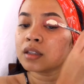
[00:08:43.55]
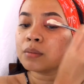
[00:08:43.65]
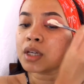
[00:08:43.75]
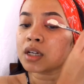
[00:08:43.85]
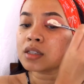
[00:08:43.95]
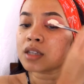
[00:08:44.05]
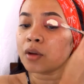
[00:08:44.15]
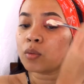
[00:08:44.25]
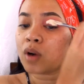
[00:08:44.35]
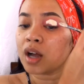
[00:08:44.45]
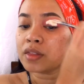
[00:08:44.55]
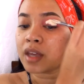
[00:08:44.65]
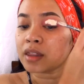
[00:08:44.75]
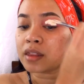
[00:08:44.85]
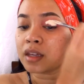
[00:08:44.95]
because I want
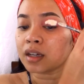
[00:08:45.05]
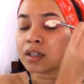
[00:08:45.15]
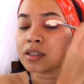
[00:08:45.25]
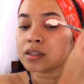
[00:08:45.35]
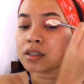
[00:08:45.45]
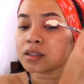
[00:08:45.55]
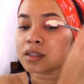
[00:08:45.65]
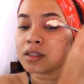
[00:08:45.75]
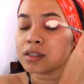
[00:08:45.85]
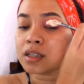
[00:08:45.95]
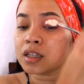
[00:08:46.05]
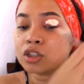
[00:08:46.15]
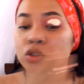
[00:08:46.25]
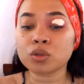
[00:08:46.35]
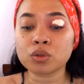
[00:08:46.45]
that thick consistency
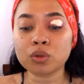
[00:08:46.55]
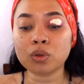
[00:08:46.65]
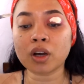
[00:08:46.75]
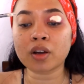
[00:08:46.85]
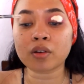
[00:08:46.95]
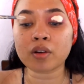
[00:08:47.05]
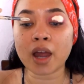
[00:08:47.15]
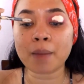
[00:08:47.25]
to grab